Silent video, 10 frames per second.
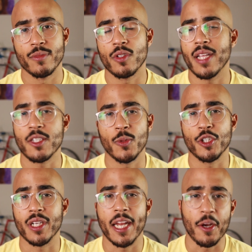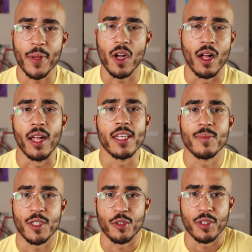So that's what you're gonna hear me call it, is
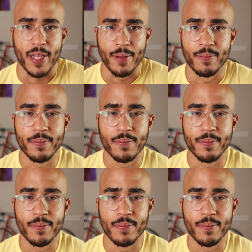Mr. C.